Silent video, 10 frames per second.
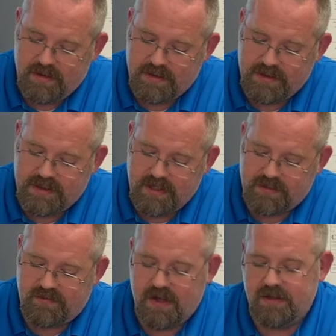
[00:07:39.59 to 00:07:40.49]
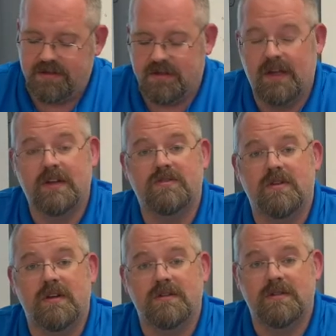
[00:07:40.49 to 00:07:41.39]
6 valence
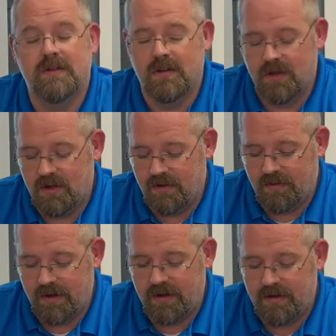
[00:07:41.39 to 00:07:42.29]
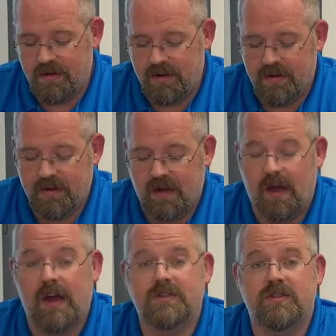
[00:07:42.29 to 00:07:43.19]
electrons. Well,
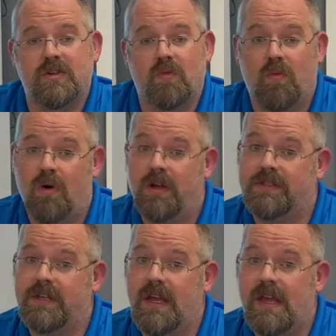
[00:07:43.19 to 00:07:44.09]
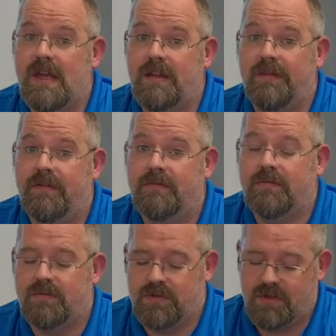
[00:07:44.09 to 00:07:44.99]
oxygen wants 8,
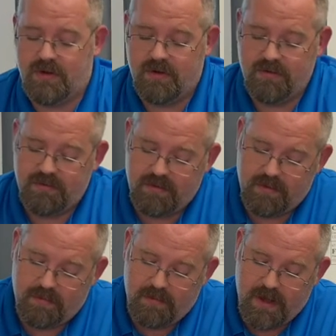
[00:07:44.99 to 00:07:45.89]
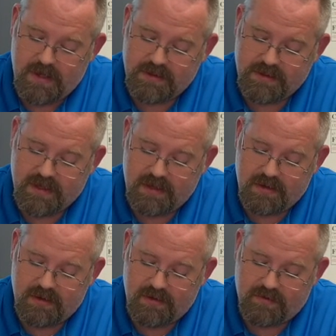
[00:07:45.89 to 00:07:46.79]
so the easiest thing to
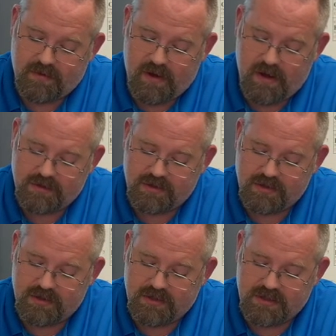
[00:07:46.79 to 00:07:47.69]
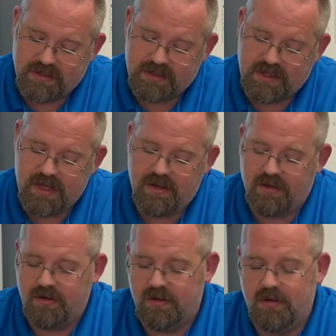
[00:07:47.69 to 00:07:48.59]
do is for oxygen just to
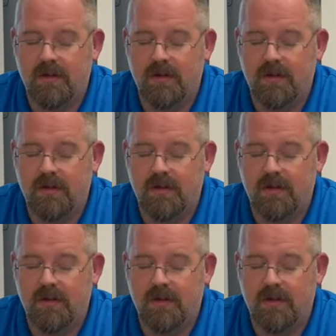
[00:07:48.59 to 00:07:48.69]
steal